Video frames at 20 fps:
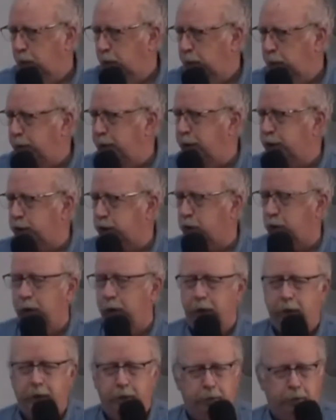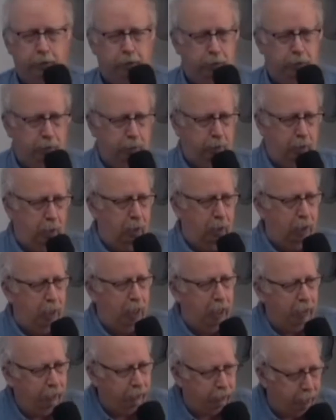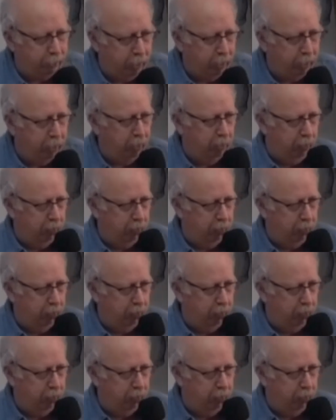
discredit our life now.